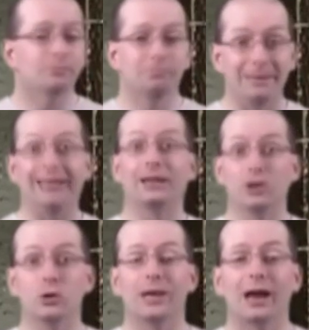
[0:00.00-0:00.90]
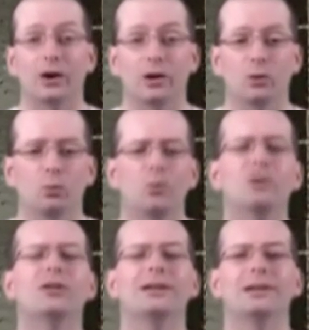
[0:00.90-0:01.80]
meaning a eukaryote, when we
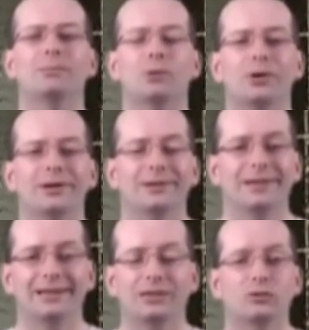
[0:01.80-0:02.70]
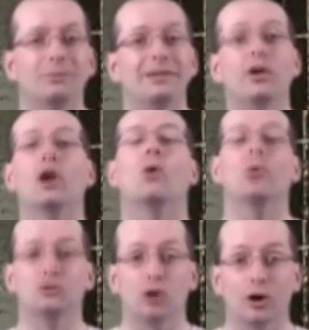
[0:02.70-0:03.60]
say diploid, it doesn't mean they
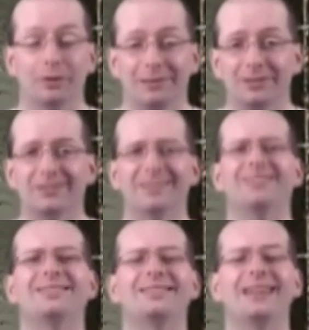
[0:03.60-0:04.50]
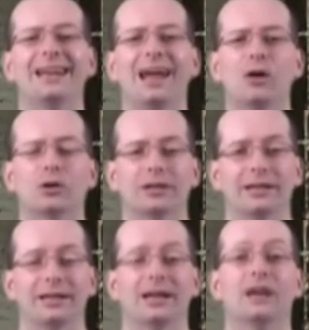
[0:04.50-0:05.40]
always are. It means
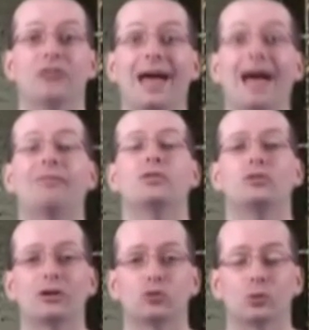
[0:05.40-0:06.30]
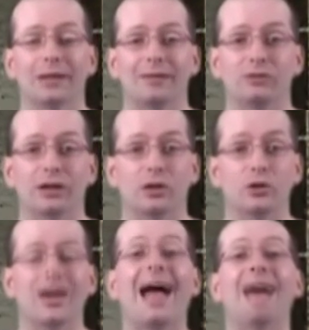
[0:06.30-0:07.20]
inherently to have a sexual life cycle,
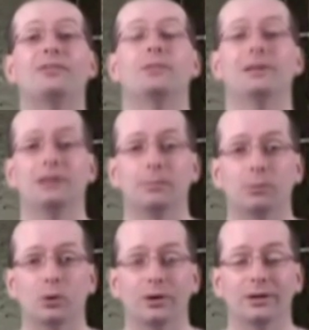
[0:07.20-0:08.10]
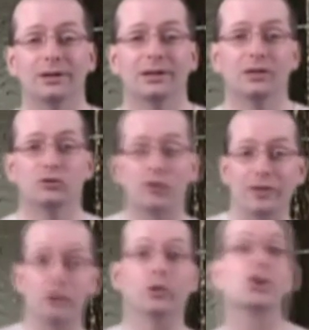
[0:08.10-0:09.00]
you have to be diploid so that
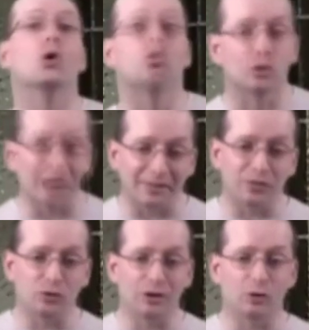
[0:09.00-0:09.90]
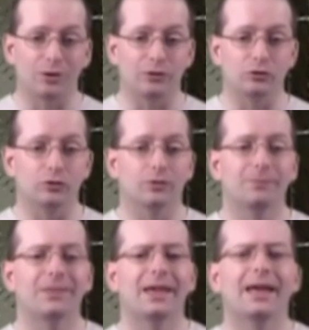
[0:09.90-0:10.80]
you can alternate the generations.
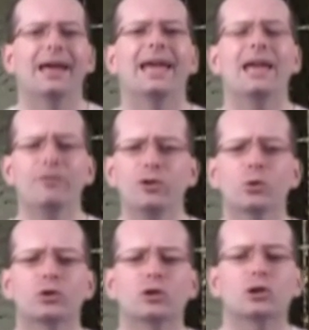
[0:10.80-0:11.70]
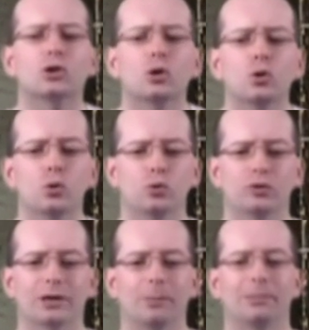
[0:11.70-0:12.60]
If you were to lose
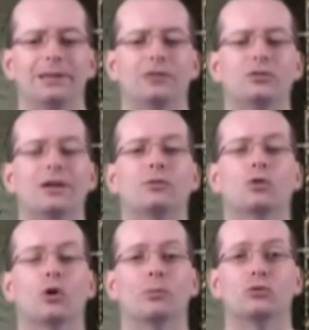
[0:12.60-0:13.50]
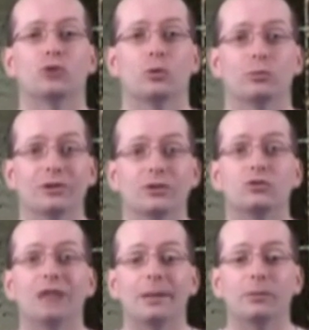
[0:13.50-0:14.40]
a complete set of chromosomes in a
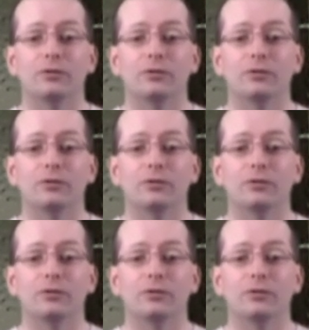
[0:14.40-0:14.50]
stable